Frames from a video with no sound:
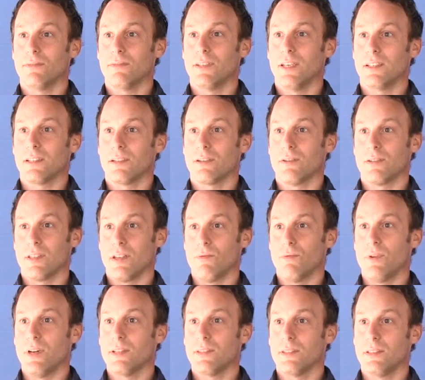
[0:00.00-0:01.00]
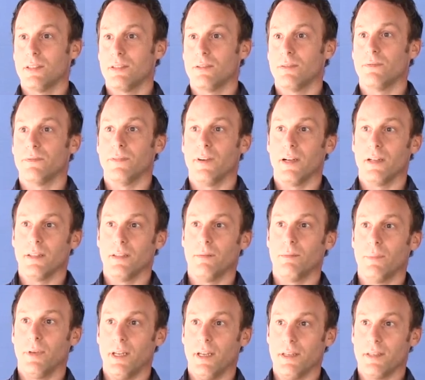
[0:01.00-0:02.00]
of that because I wanted to find a
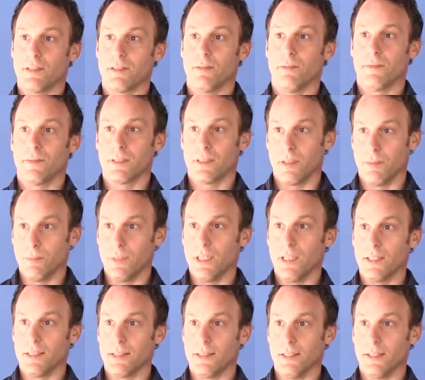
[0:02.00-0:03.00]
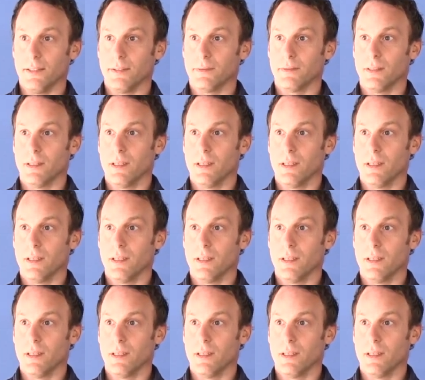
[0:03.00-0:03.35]
place of stability.